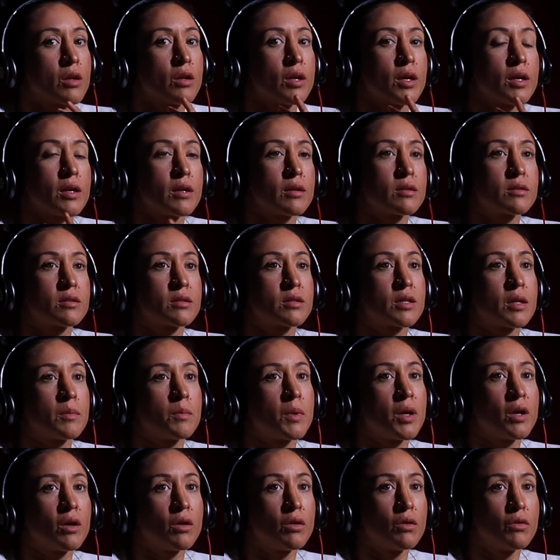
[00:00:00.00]
like some
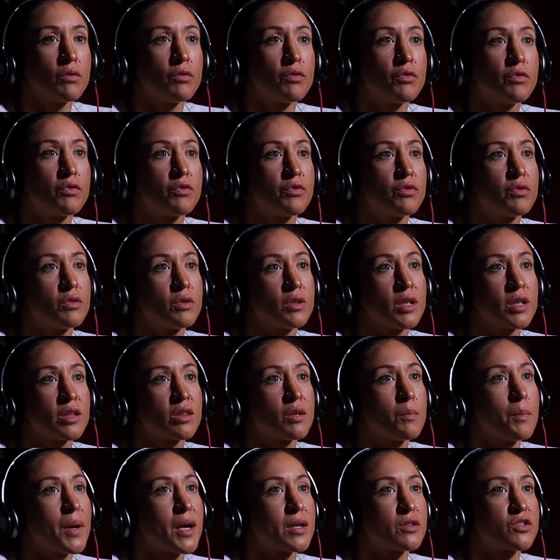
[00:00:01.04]
of like
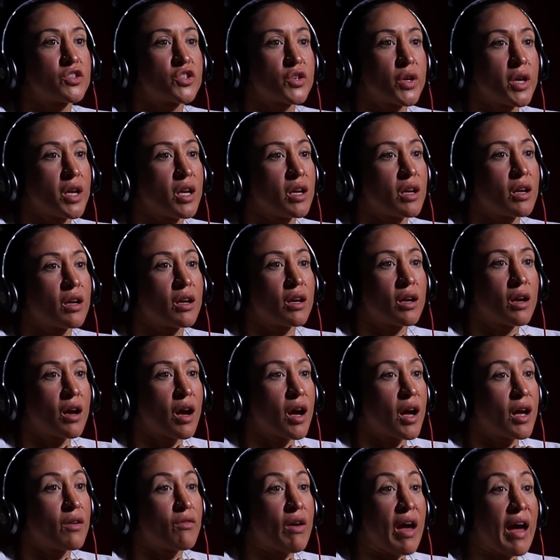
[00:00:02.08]
the best training
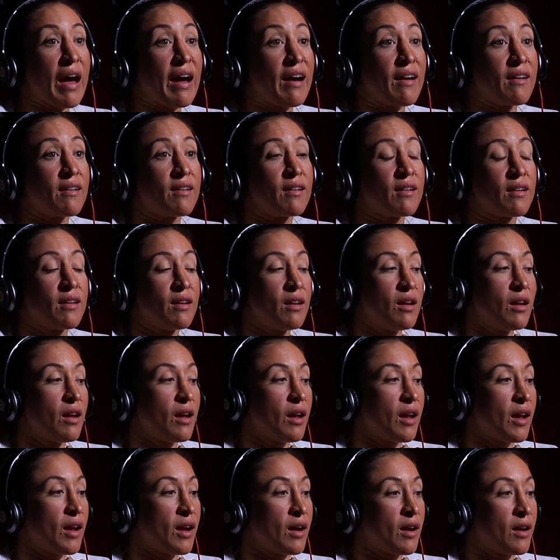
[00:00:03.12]
I've had,
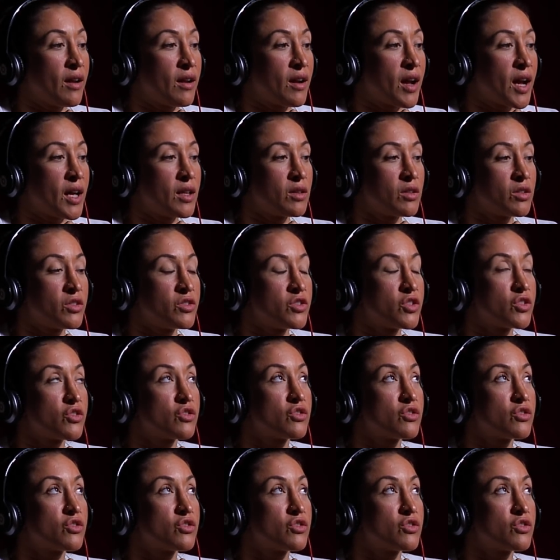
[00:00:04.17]
and I learned